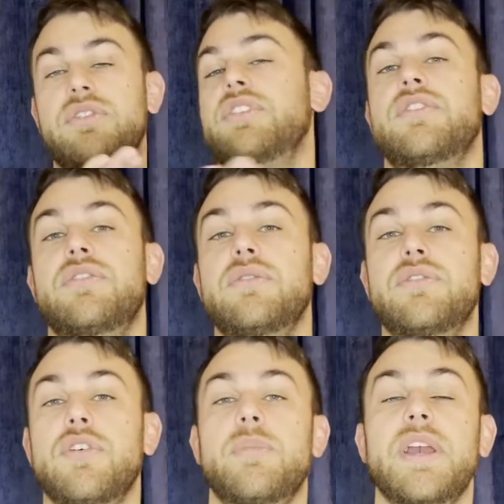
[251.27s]
just
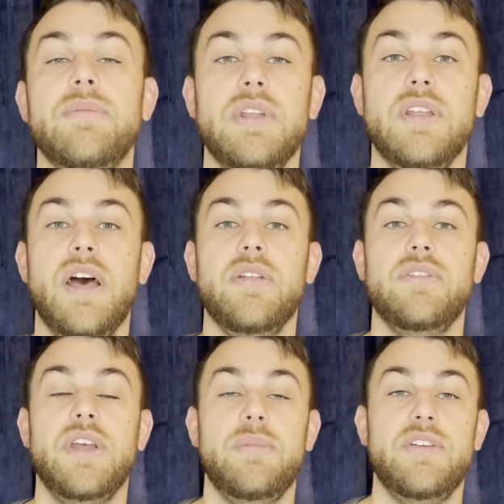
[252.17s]
scooping.
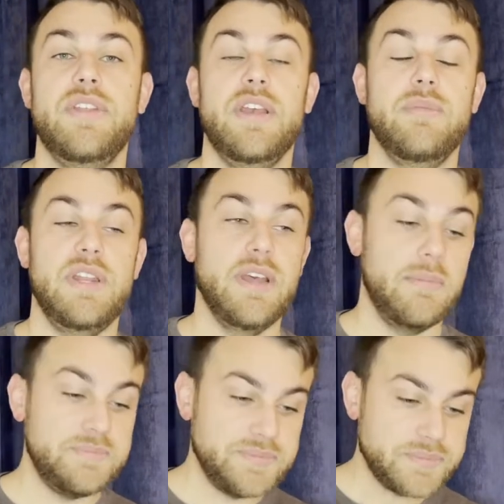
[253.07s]
There's not much that can be done.